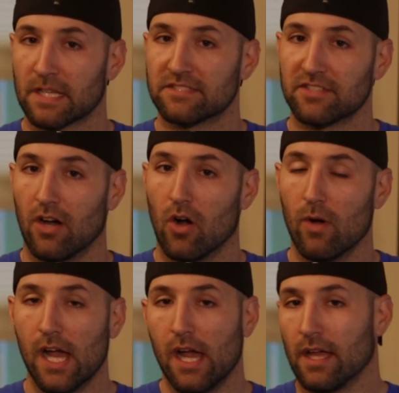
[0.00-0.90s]

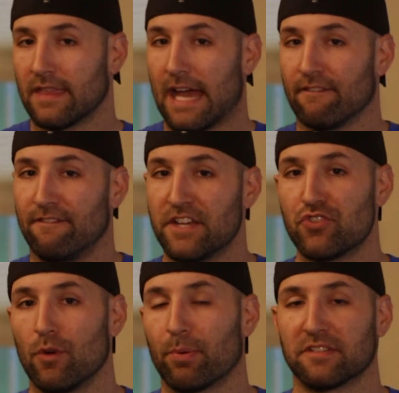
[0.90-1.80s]
So that
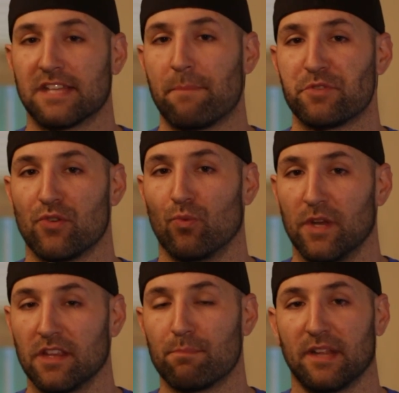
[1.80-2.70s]
visual perception
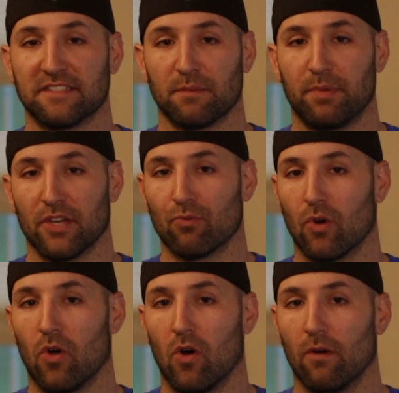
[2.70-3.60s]
really plays a big
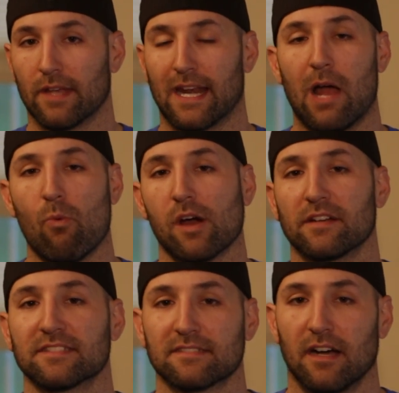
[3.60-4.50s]
role, and I want
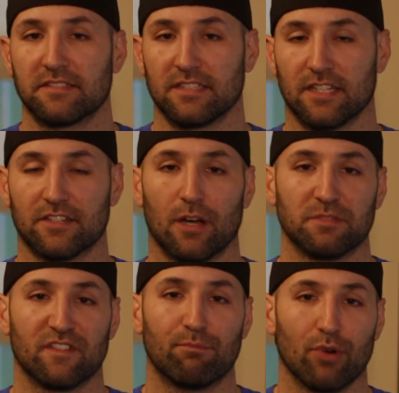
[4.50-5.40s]
to discuss it in
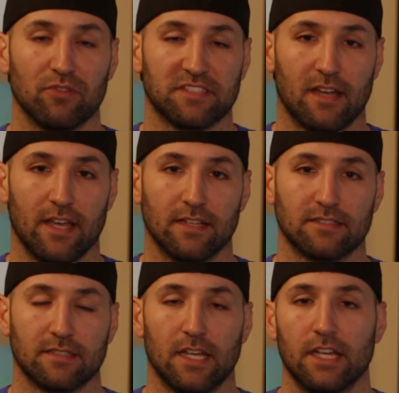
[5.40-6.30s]
terms of bro
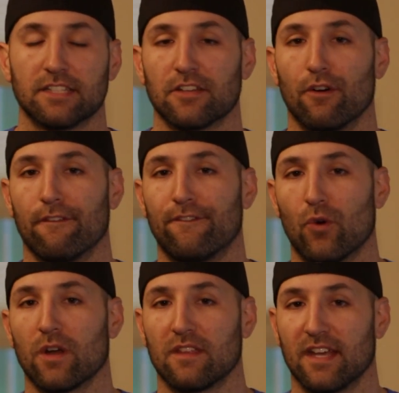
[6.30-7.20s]
science. So
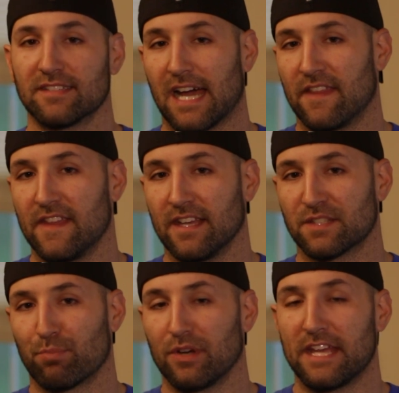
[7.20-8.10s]
for this, I think
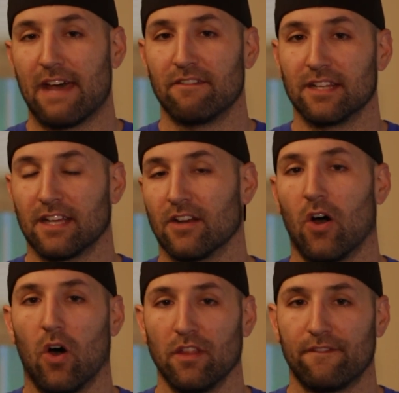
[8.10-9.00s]
it's pretty evident in
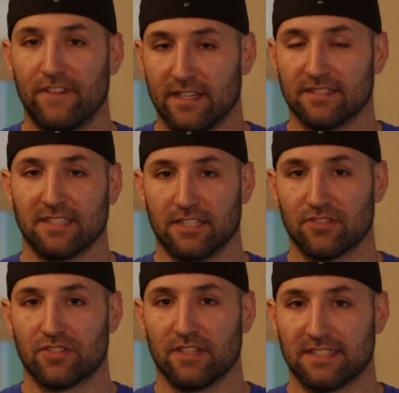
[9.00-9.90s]
all the fitness
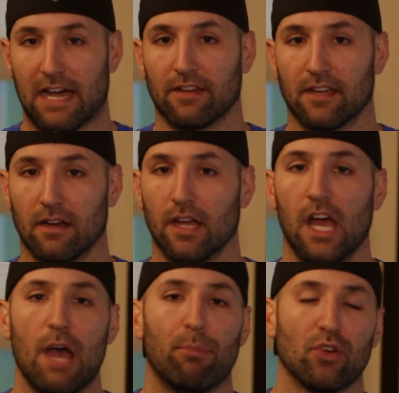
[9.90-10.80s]
industries out here,
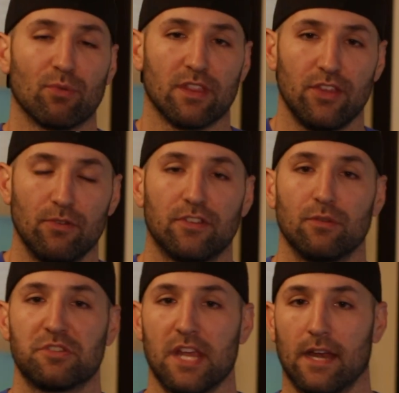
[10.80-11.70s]
both with
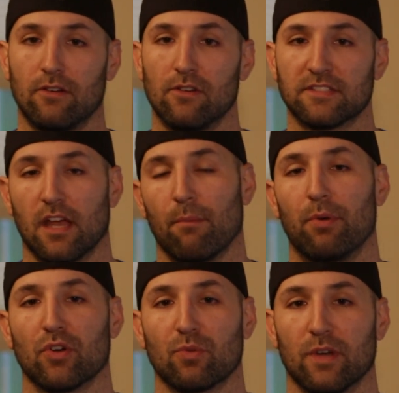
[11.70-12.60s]
YouTube channels,
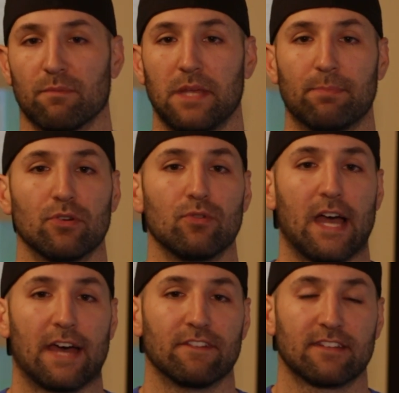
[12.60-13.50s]
both with people who
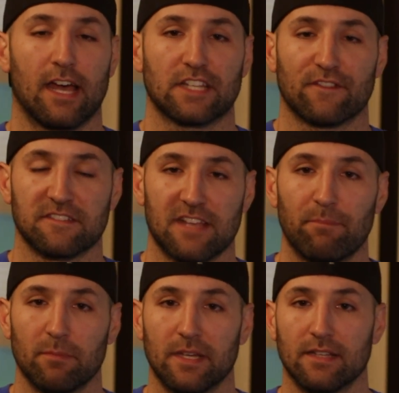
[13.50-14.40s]
advertise for
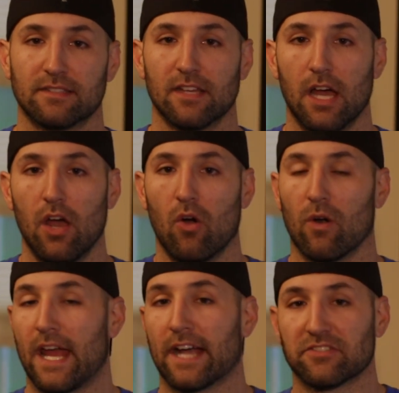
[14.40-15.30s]
supplements
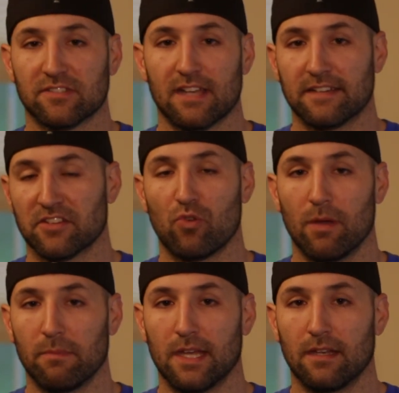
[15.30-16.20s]
or exercise
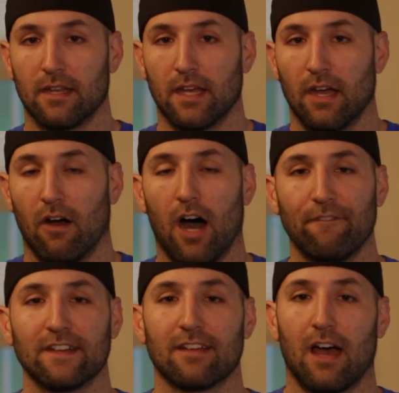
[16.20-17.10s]
equipment.
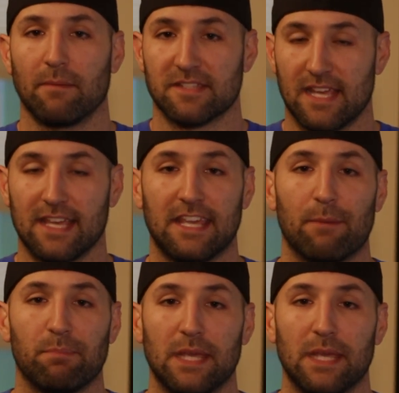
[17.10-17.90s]
Oftentimes, they get